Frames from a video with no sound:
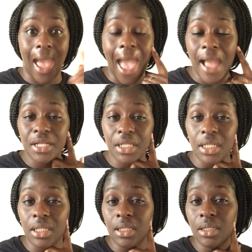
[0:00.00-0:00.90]

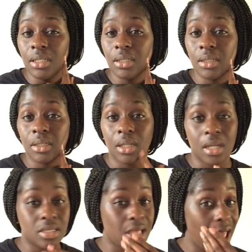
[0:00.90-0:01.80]
Acne
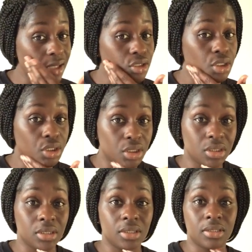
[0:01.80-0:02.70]
is actually
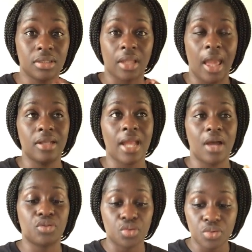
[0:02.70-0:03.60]
good. Like,
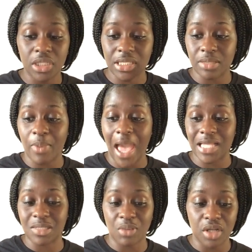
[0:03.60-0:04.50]
now through this
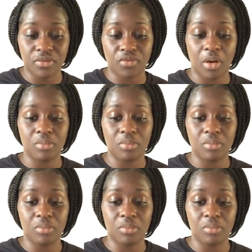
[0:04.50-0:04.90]
past month,